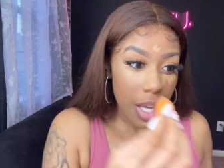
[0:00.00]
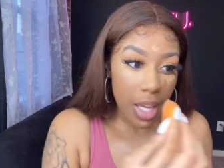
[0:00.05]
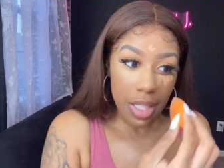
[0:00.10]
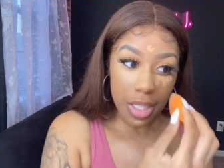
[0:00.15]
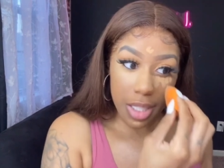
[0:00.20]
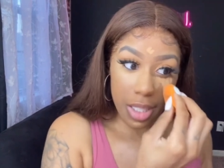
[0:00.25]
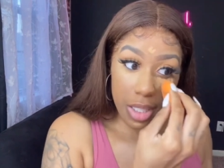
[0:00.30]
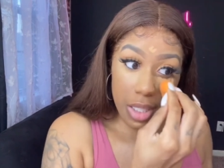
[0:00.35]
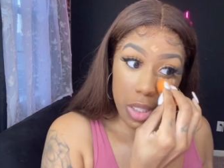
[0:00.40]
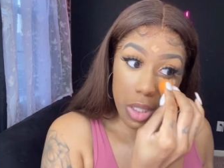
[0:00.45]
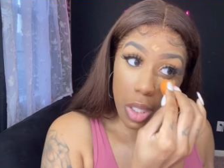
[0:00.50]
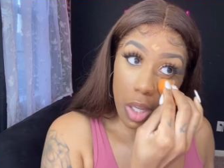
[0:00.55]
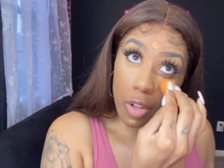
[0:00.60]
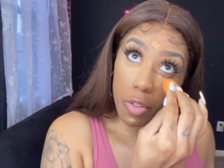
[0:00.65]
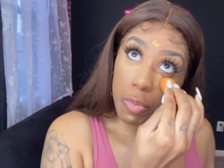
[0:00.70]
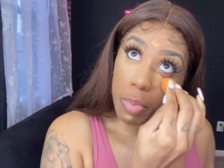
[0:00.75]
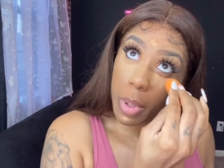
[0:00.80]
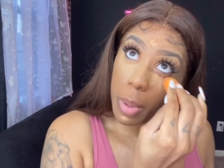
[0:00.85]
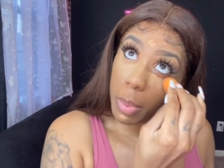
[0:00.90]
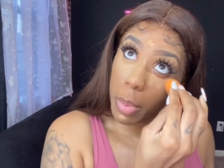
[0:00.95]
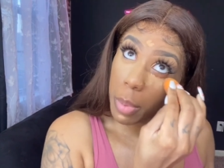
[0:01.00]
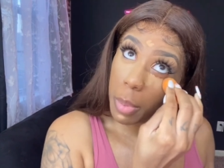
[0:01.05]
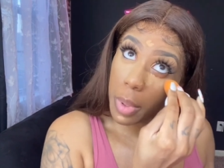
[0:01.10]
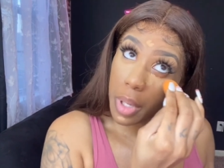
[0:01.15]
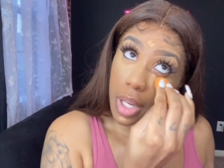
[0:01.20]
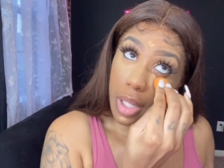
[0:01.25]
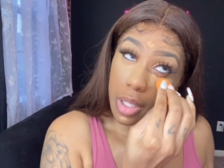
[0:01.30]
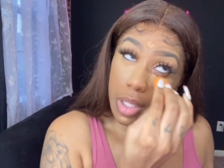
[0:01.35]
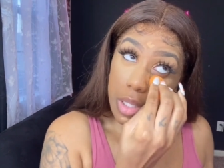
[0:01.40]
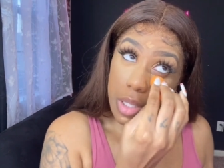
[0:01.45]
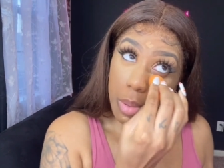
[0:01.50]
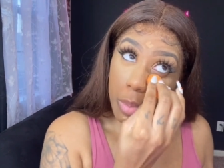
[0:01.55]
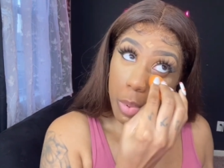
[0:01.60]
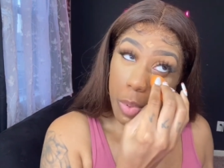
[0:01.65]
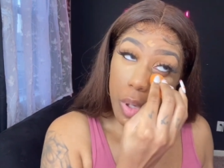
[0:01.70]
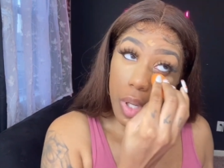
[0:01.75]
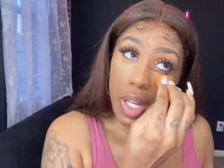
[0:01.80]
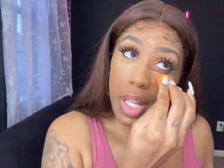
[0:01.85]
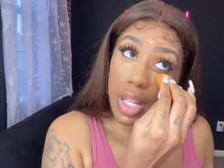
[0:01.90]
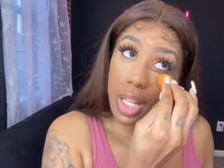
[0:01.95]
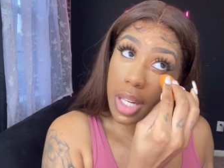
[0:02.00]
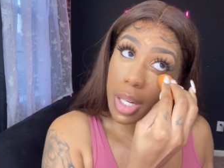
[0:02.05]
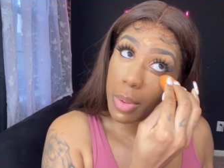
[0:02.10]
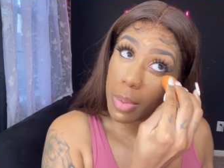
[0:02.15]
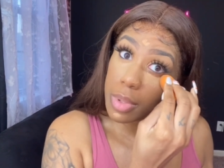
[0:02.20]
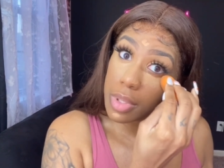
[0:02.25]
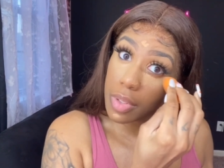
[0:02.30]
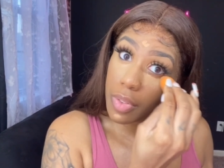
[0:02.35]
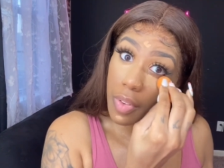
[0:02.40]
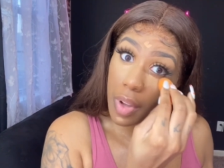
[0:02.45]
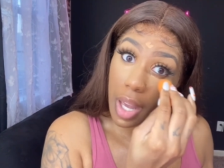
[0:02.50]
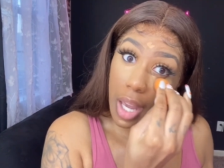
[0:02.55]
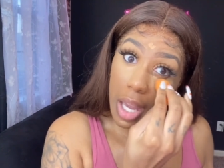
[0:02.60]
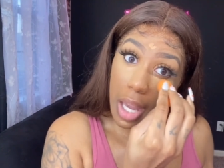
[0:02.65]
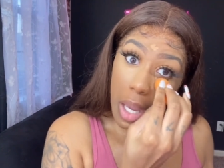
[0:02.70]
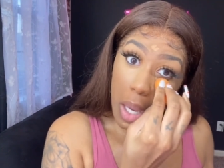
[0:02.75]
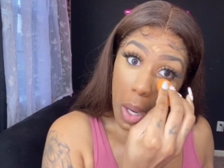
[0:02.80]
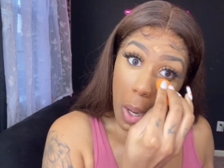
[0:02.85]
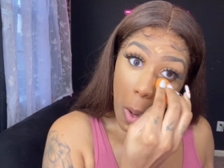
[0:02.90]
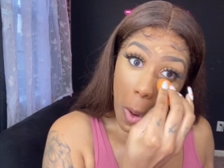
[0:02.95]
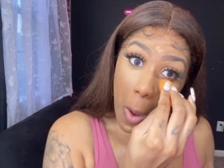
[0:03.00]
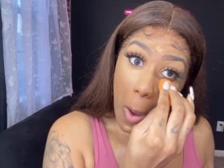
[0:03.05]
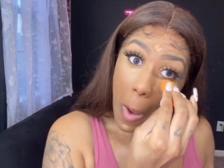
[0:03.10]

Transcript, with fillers: just of people being disappointed that it was fake.